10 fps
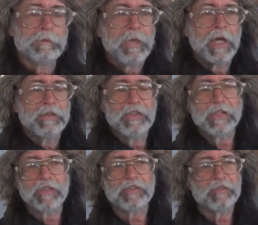had
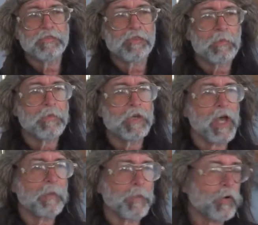delisted from the
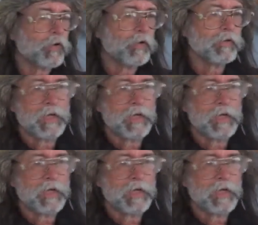yacht broker.